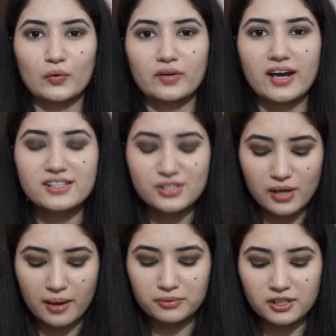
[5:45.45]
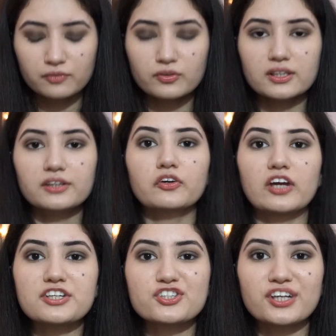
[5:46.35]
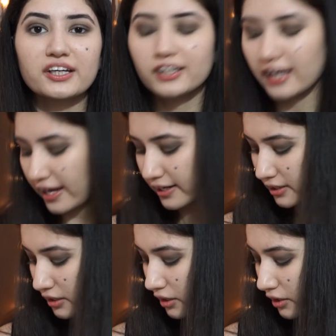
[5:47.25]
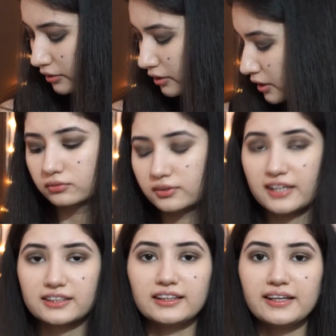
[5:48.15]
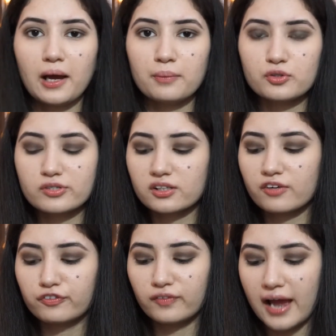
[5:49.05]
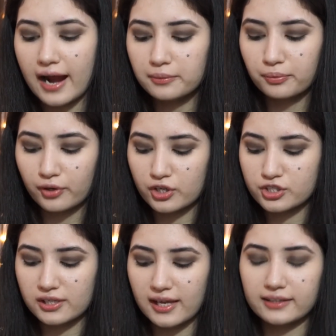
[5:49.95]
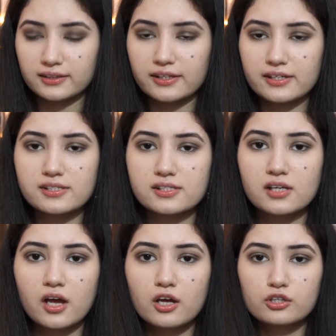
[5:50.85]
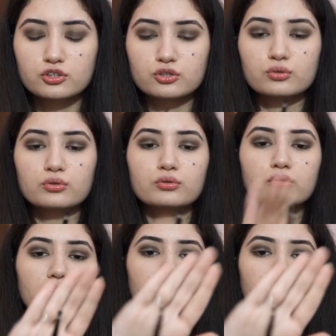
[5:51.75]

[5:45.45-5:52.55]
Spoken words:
Right, so I'm done with the grey shade, and nextly I'm using a flat brush like this to